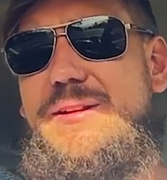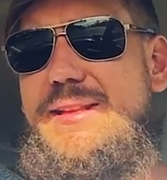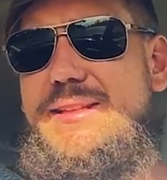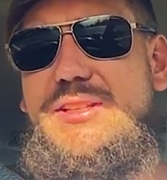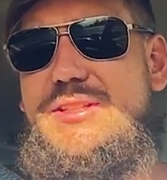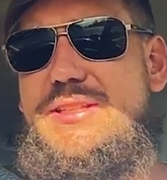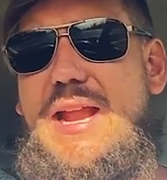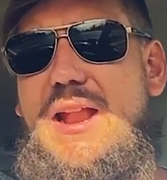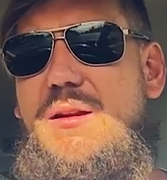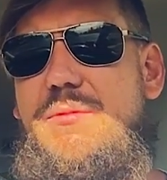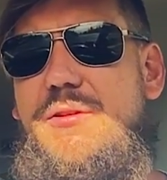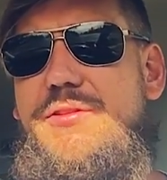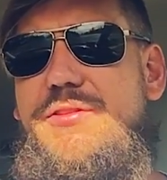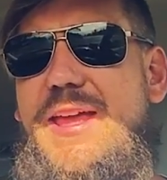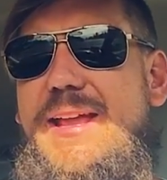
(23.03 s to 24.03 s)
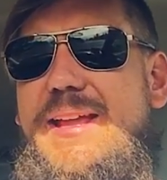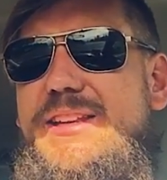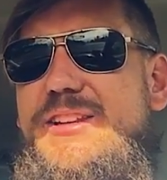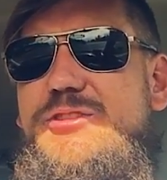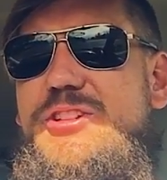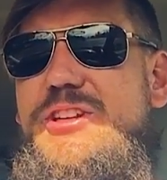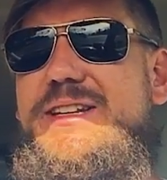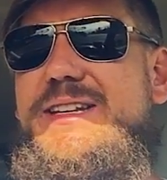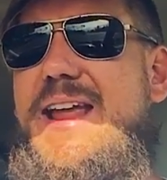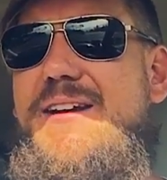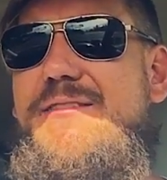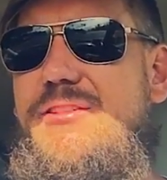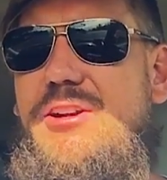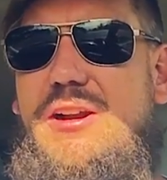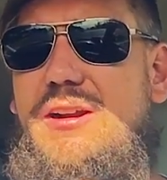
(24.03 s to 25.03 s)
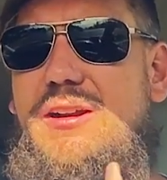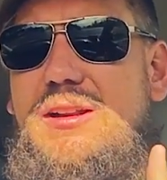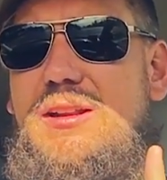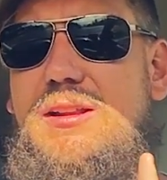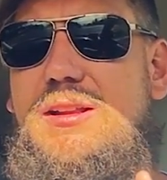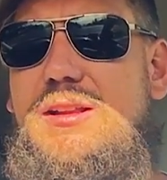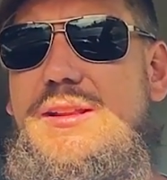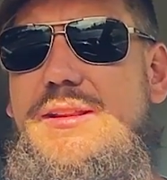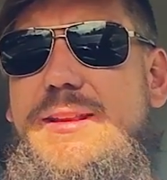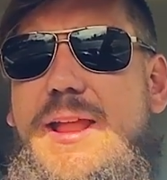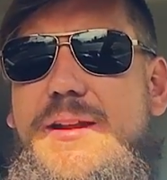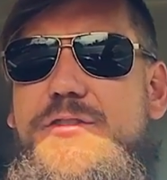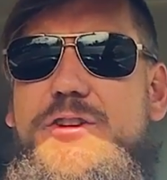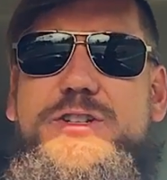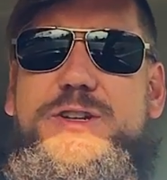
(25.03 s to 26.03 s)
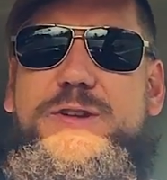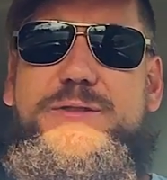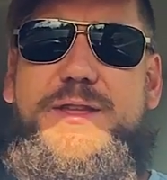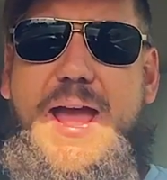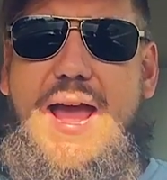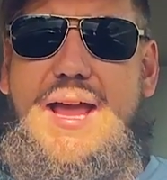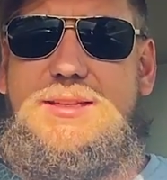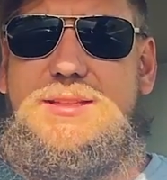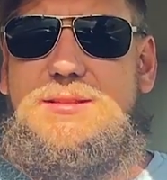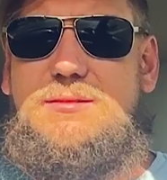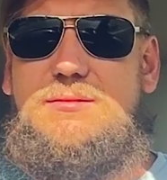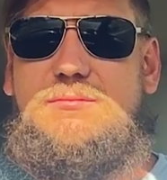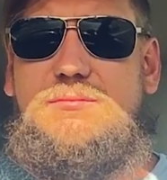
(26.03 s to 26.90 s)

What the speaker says: And it's a terrible thing, and you should never, never do that.